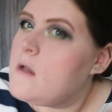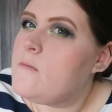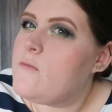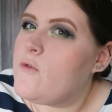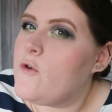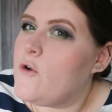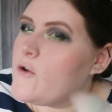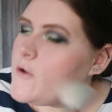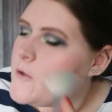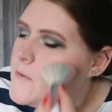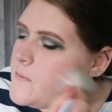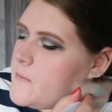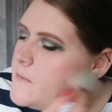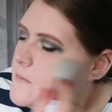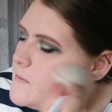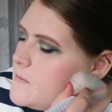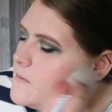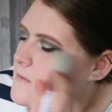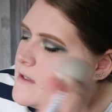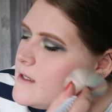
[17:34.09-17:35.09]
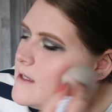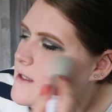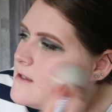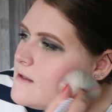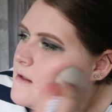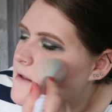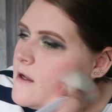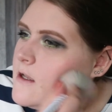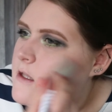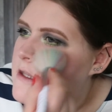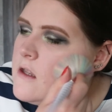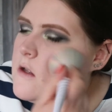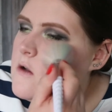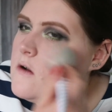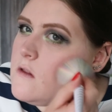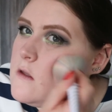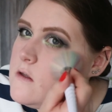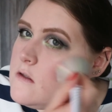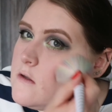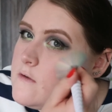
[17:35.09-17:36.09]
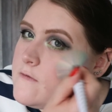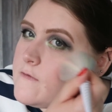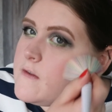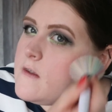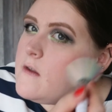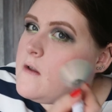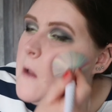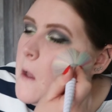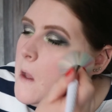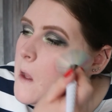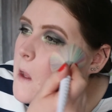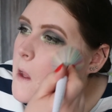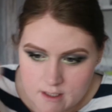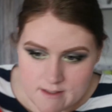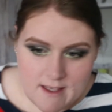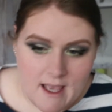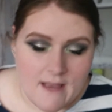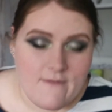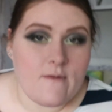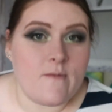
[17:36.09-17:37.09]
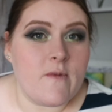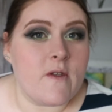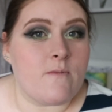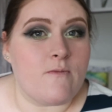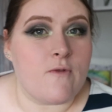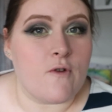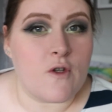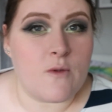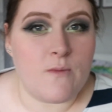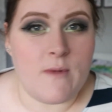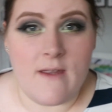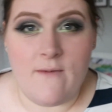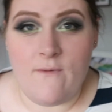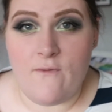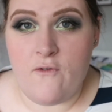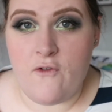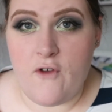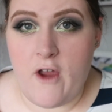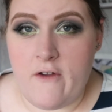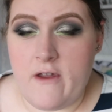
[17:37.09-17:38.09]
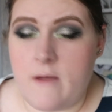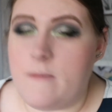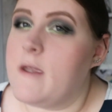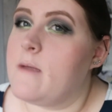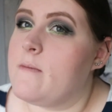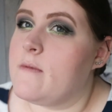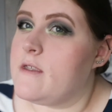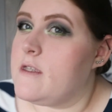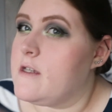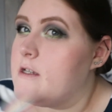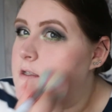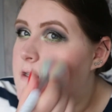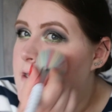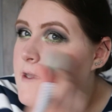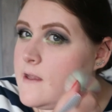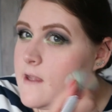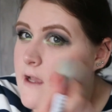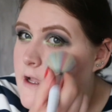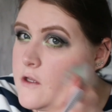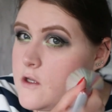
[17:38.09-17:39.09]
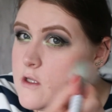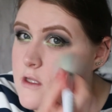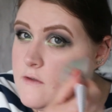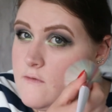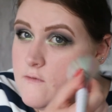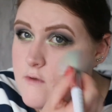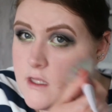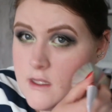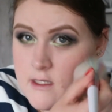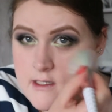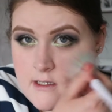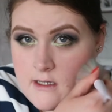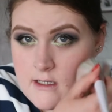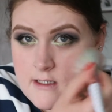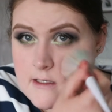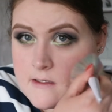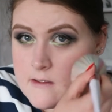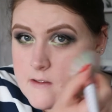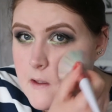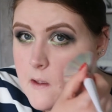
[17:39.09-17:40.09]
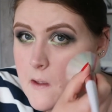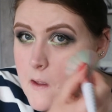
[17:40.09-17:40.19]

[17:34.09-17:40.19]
Brogan, you need to learn your colour, loves. Aside from this blush being very pigmented, it's actually really nice.